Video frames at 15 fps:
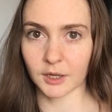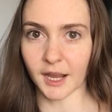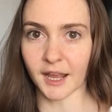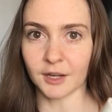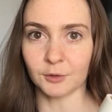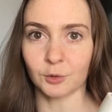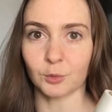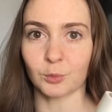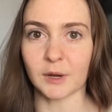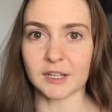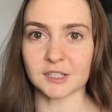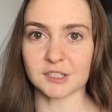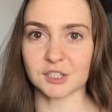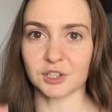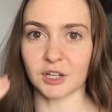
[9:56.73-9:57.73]
and
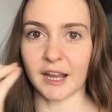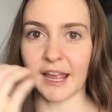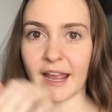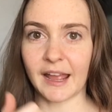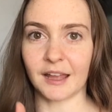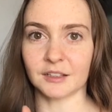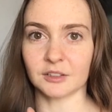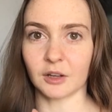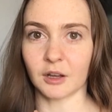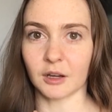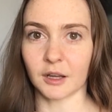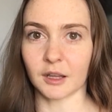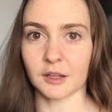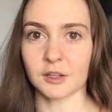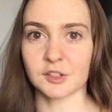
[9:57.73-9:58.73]
rest your hand on
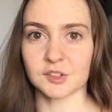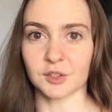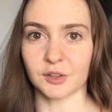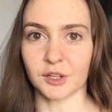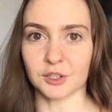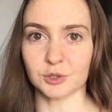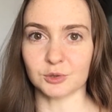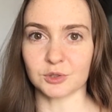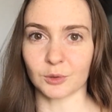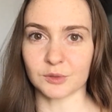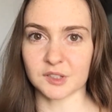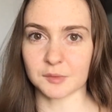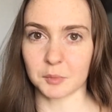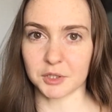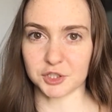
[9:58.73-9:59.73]
it so that you don't
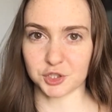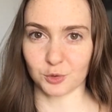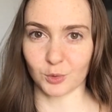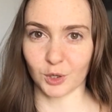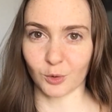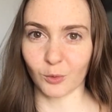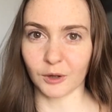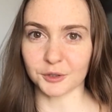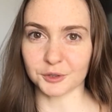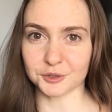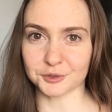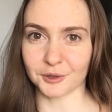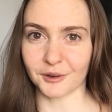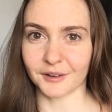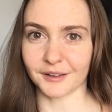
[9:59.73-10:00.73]
smudge your work while you're
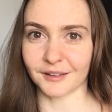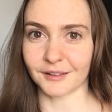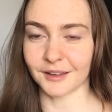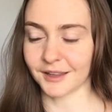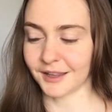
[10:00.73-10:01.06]
drawing.